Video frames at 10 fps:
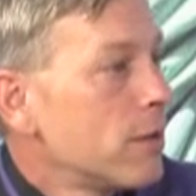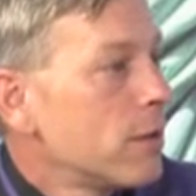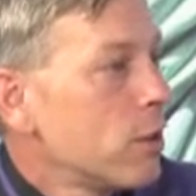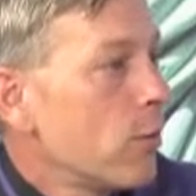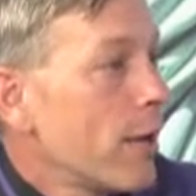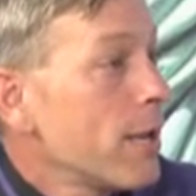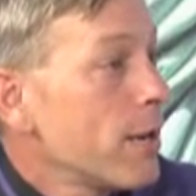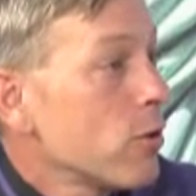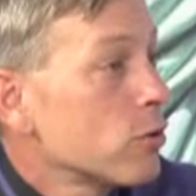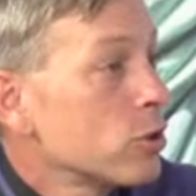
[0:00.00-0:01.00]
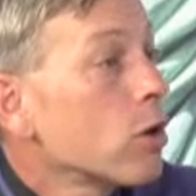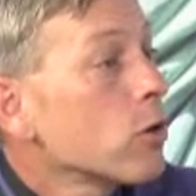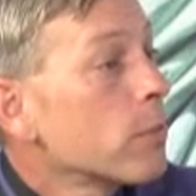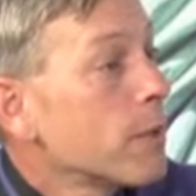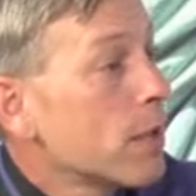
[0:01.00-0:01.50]
you know, eight years
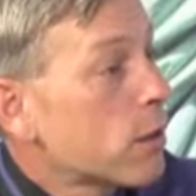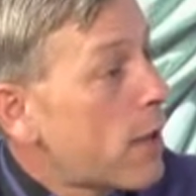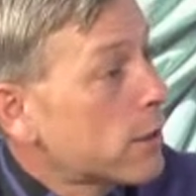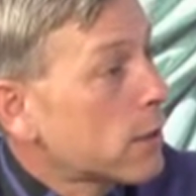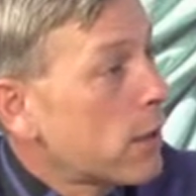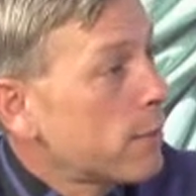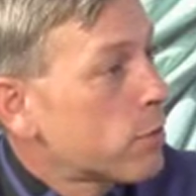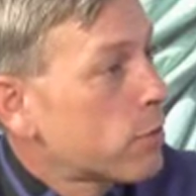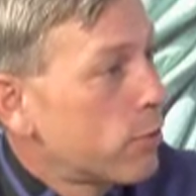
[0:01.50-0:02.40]
younger than me at times. So,